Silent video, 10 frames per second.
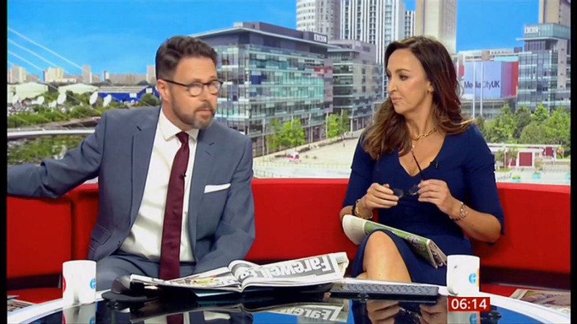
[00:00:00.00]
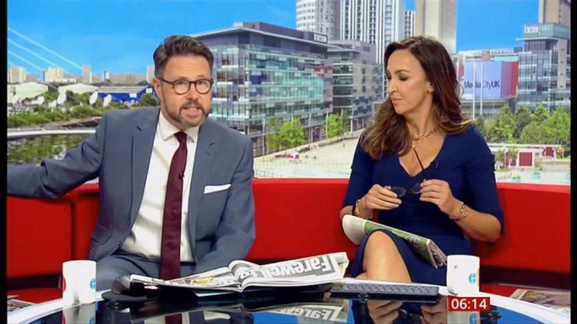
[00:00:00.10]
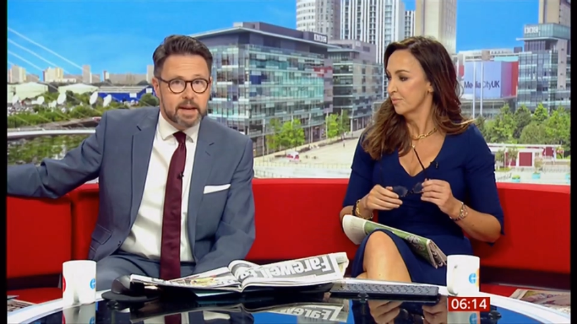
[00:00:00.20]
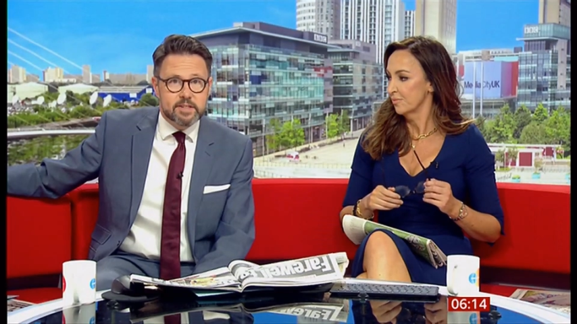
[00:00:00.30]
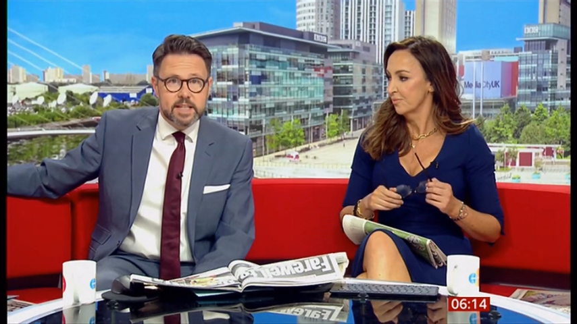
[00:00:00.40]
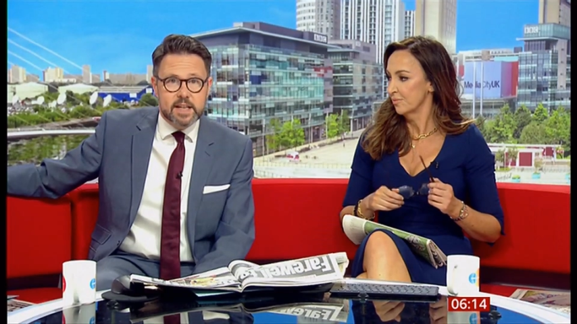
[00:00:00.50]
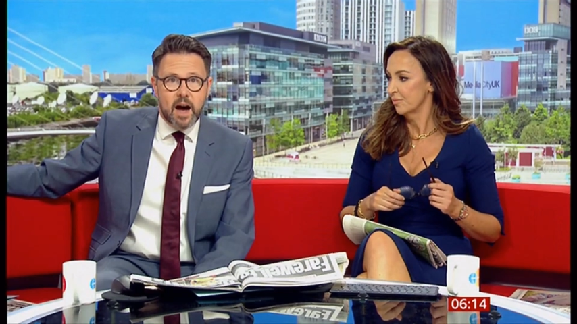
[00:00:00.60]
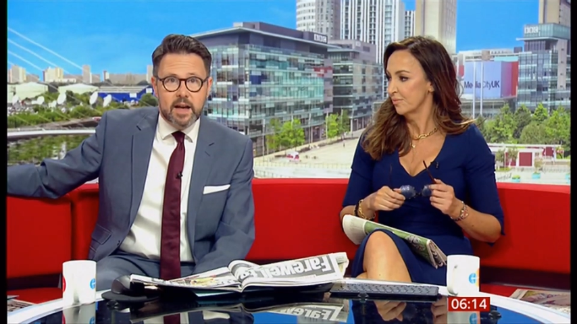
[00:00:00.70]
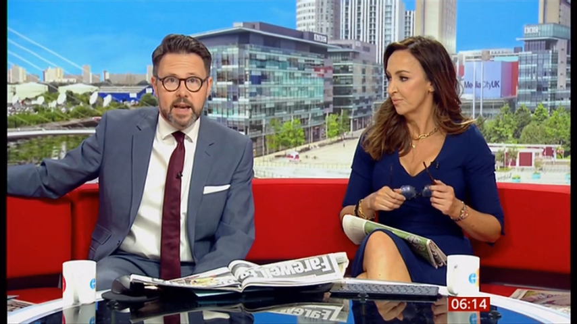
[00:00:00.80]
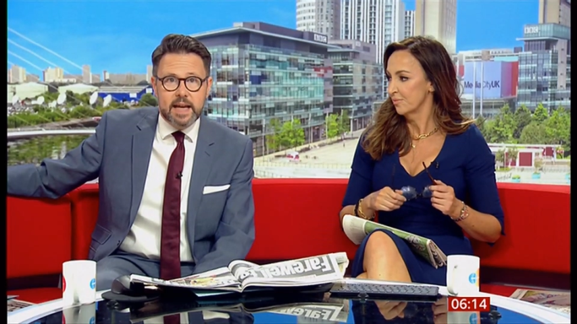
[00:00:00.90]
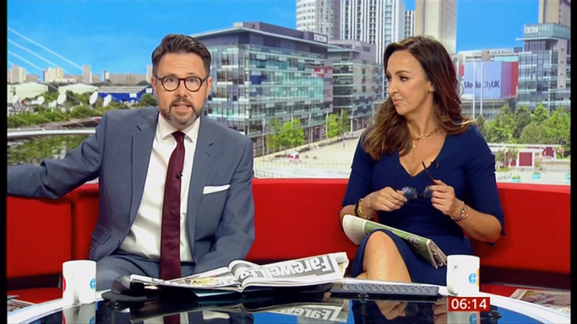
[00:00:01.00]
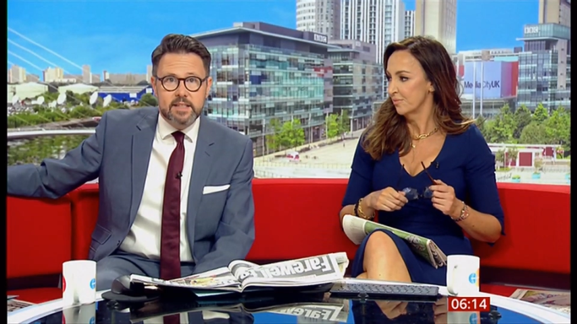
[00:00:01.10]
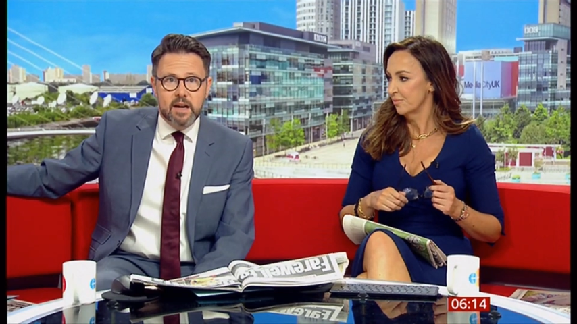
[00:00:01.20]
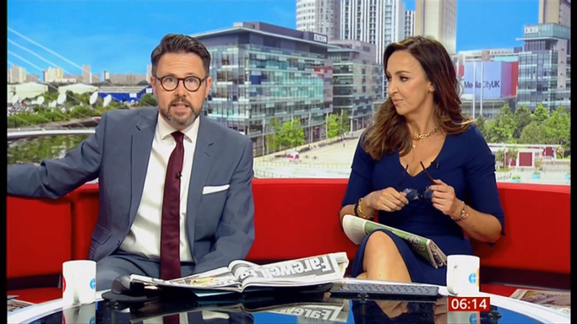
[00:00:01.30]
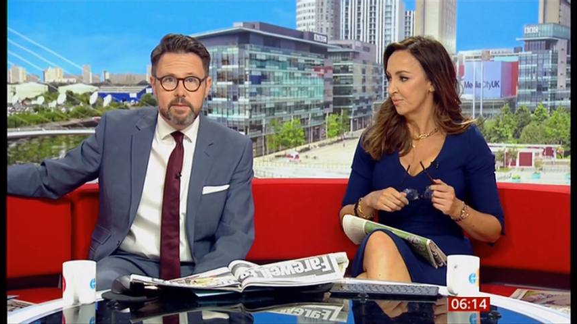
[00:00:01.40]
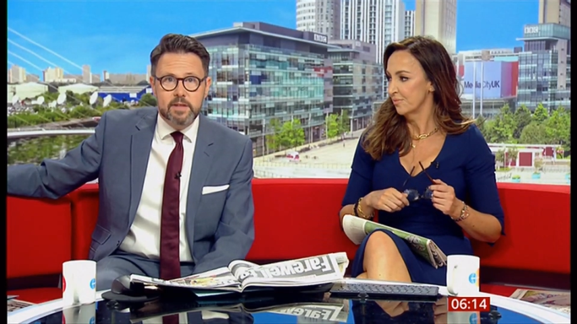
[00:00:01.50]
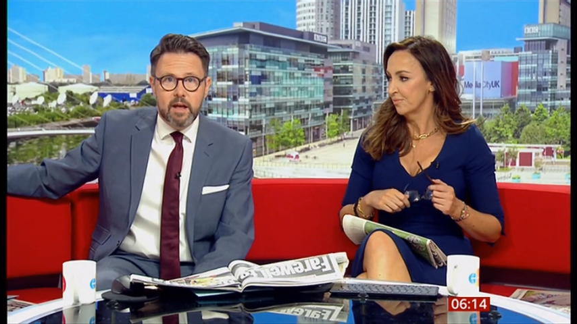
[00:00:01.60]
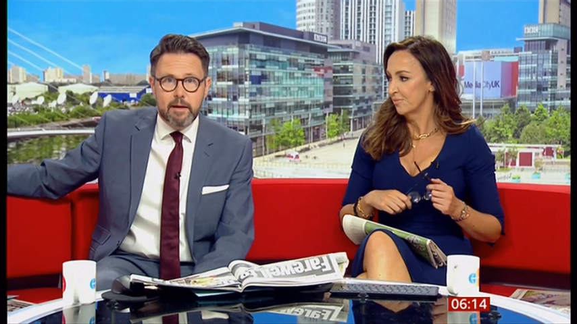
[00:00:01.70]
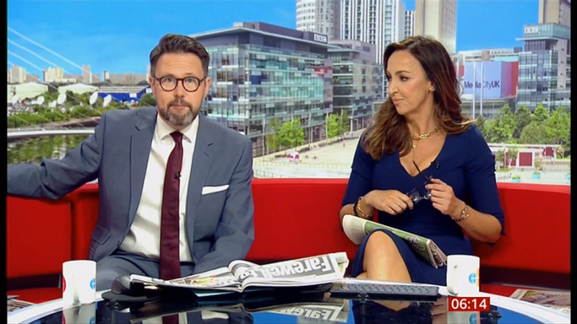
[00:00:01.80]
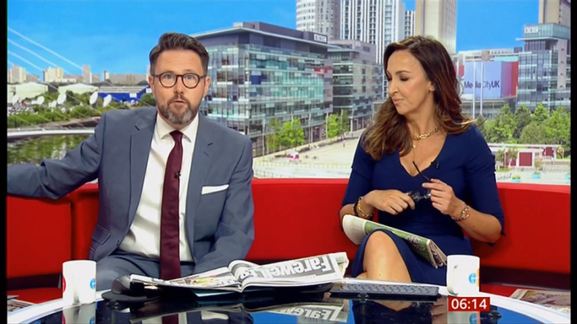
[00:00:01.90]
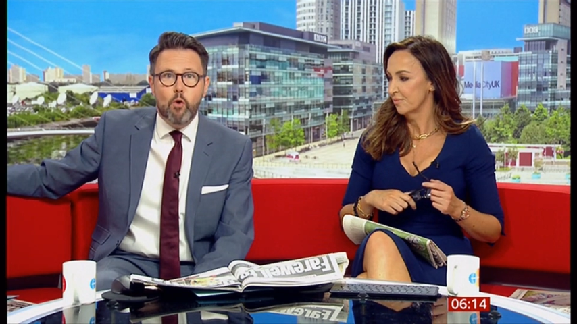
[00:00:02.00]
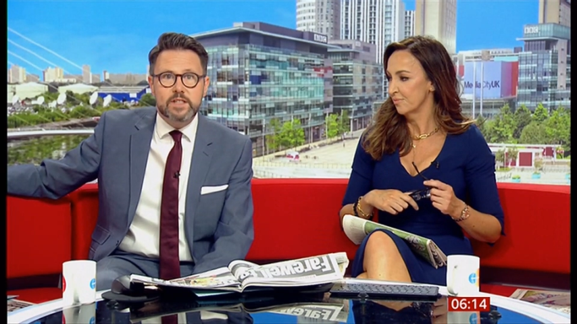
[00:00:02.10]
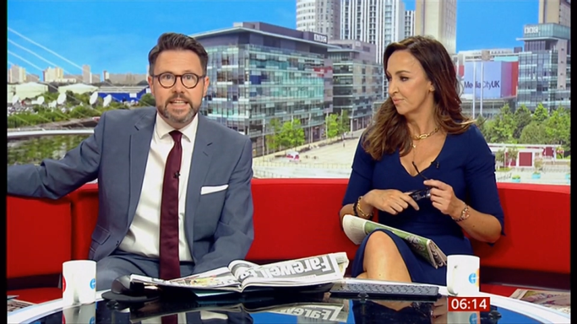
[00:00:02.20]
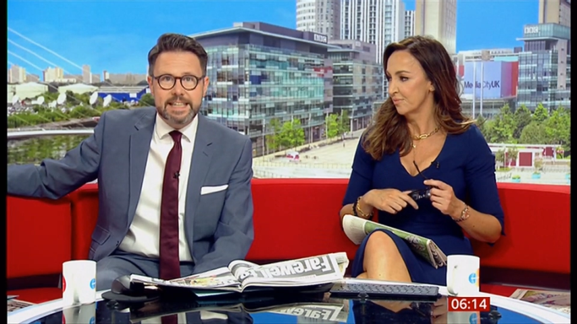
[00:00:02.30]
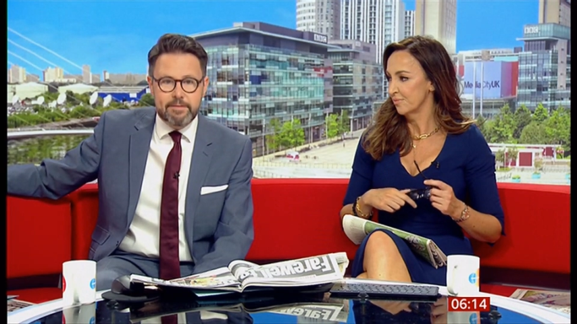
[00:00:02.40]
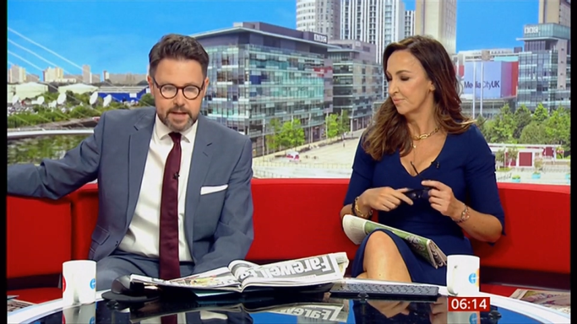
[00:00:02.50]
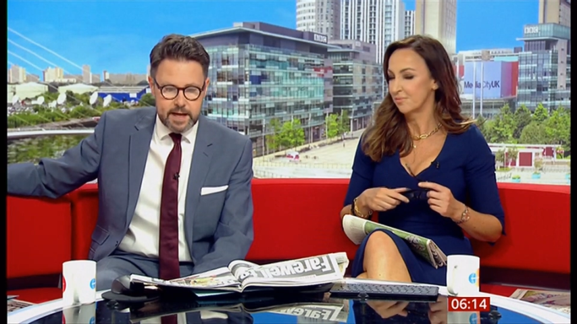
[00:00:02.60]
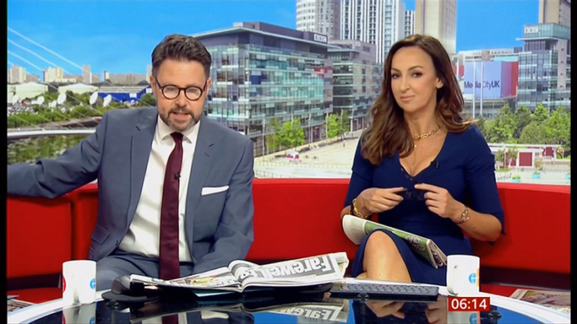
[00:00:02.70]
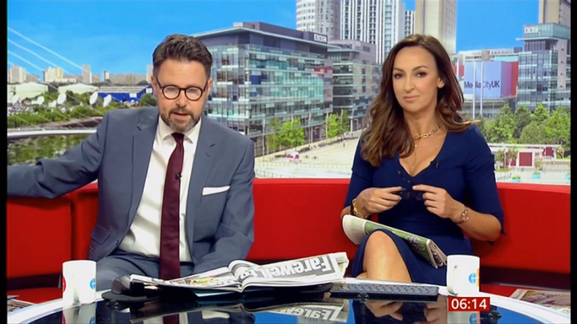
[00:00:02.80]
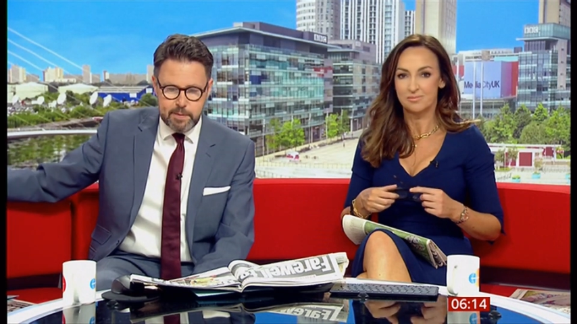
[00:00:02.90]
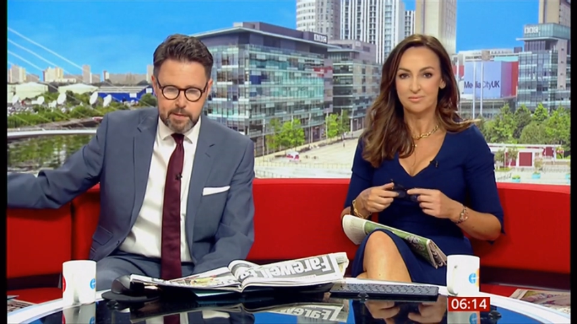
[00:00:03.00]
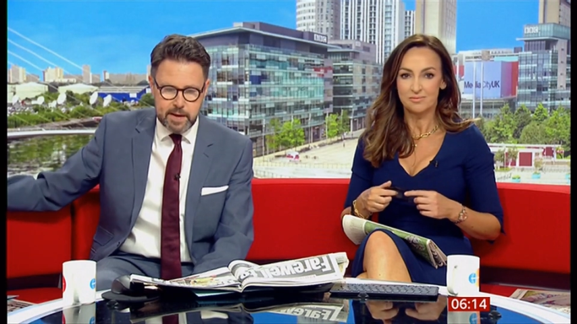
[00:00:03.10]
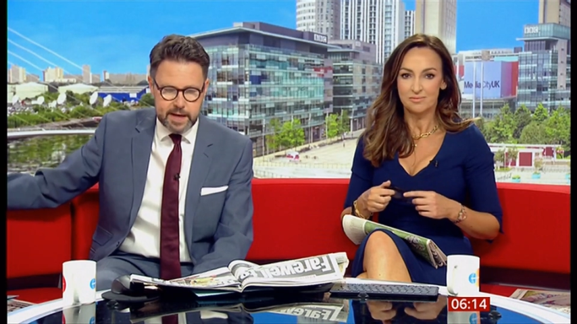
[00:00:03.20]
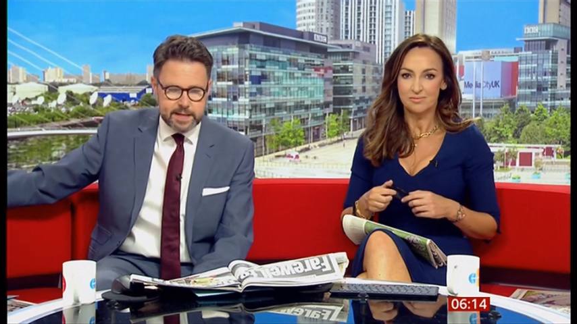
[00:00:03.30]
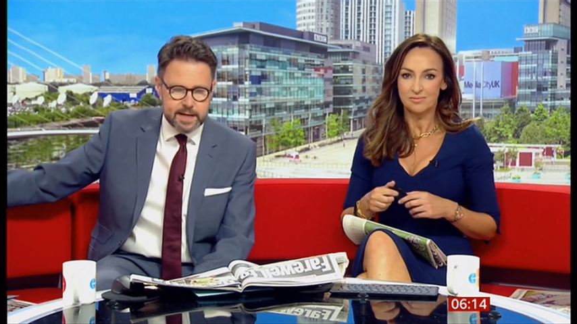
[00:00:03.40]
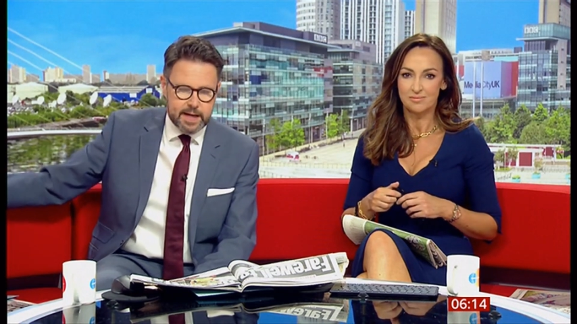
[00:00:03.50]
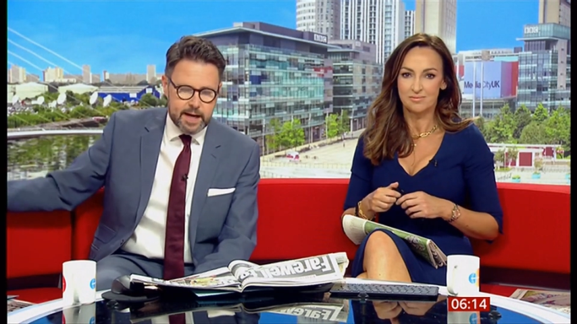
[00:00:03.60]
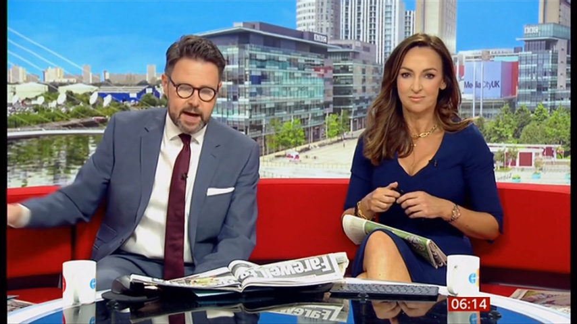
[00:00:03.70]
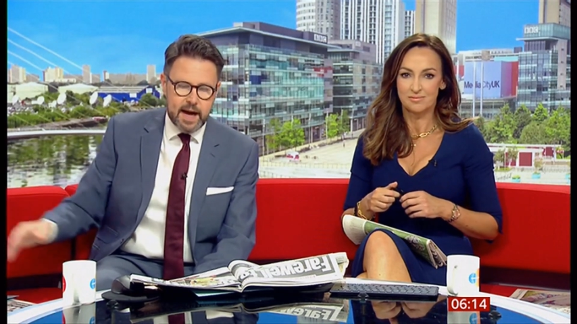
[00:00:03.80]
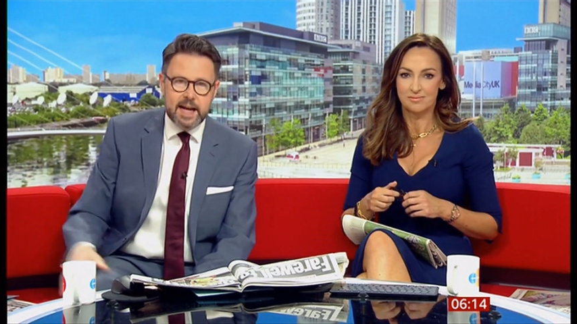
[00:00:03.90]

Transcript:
Speaker 1: the 70s, are collectors' items, aren't they? 47 years they've been made, uh, a